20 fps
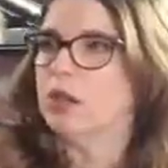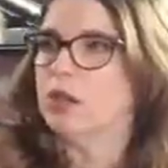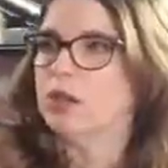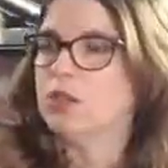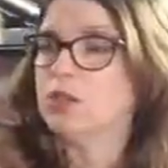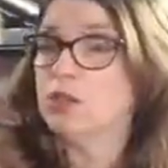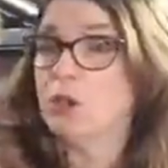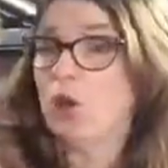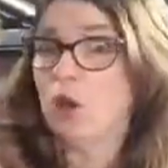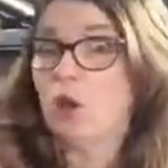
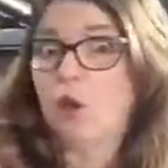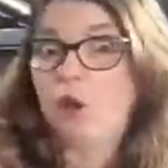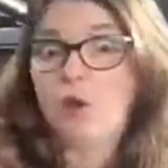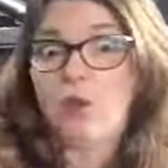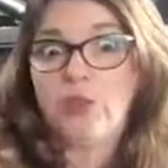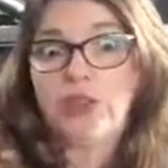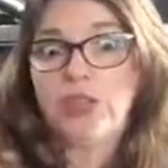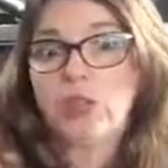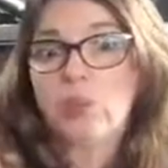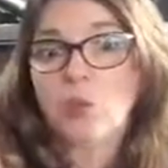So
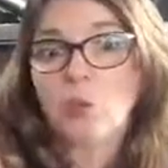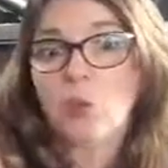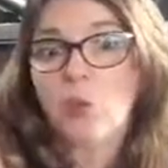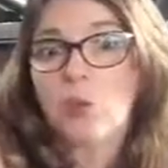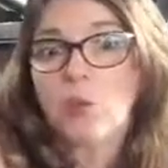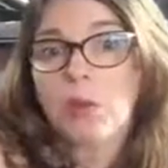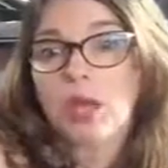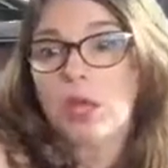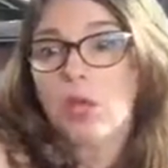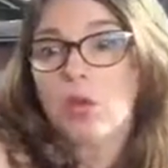these were
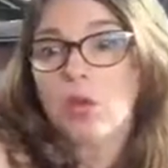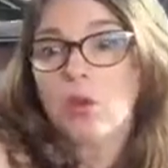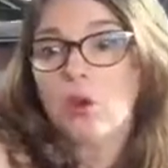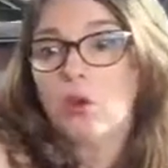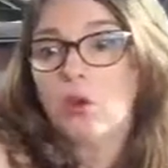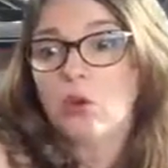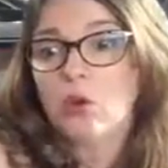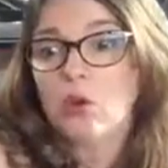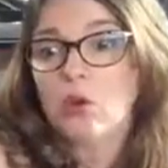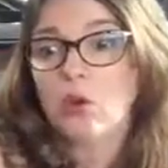women
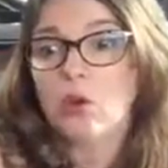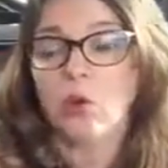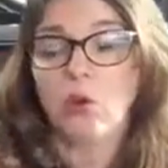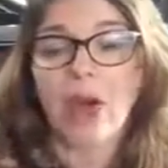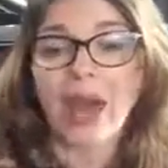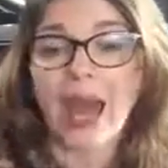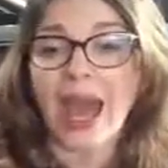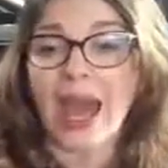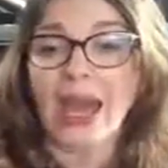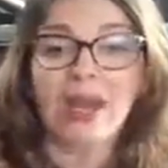who
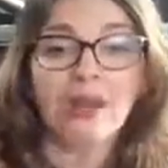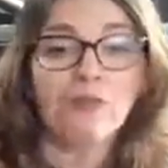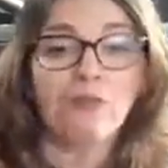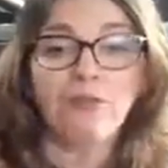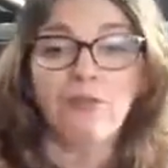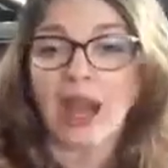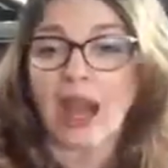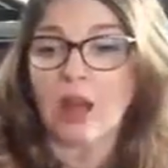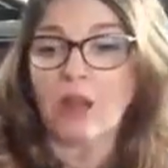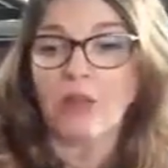hadn't
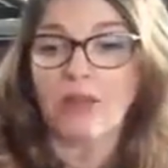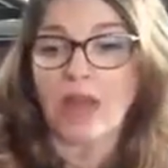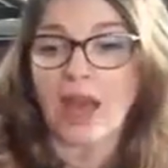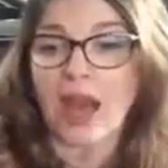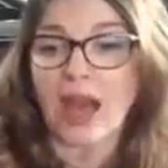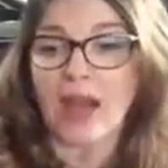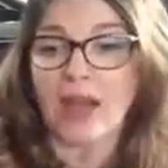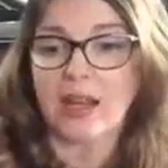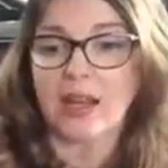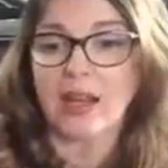found
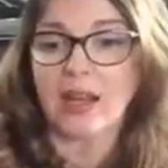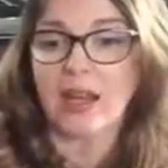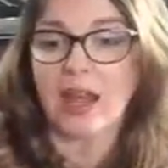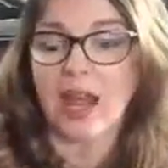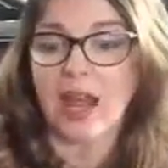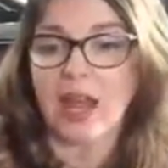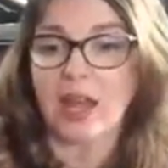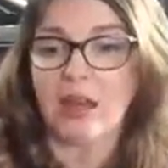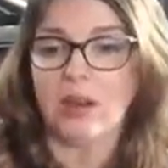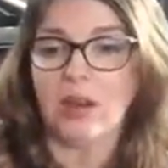that
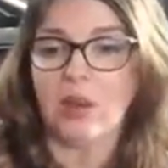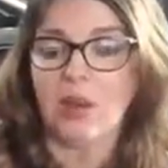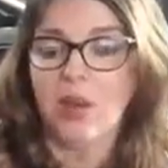and